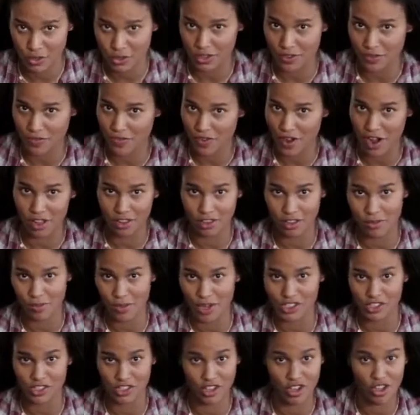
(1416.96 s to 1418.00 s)
you can follow
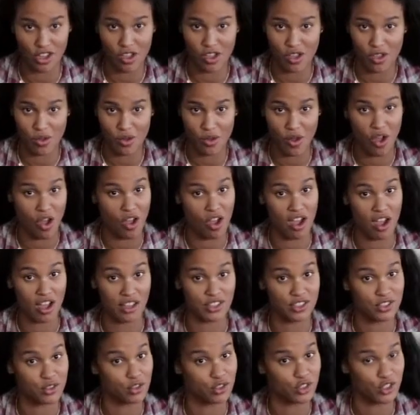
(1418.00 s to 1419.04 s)
my show
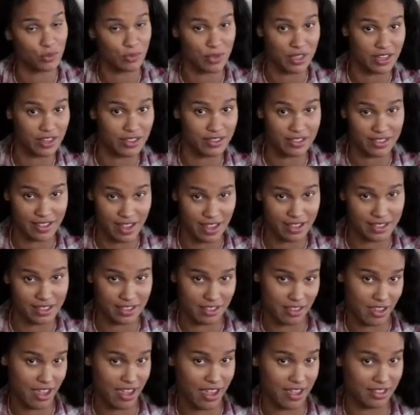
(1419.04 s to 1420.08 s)
on social media
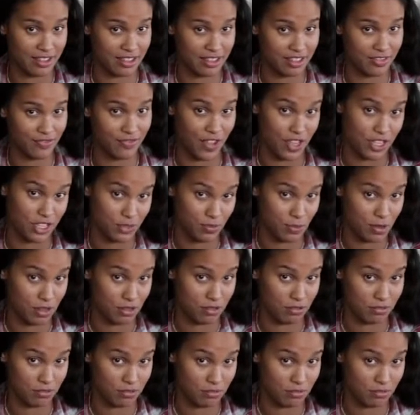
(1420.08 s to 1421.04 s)
sites like Facebook?